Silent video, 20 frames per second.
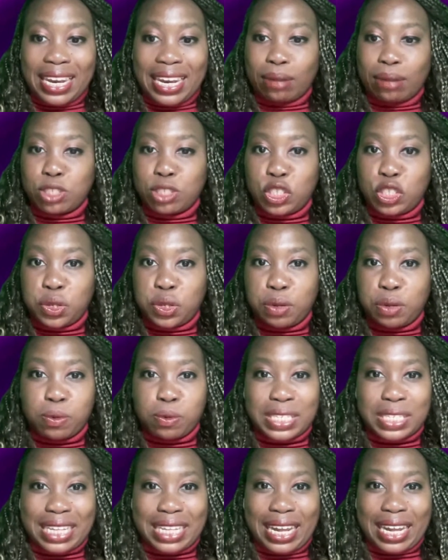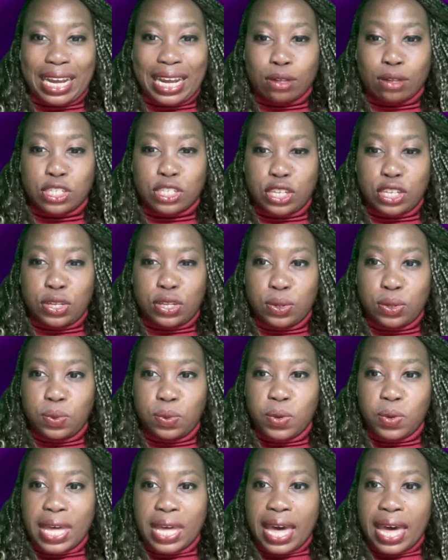and I'm sure it will stand out to
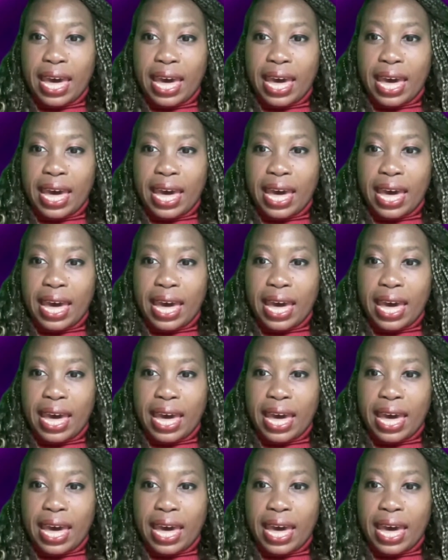you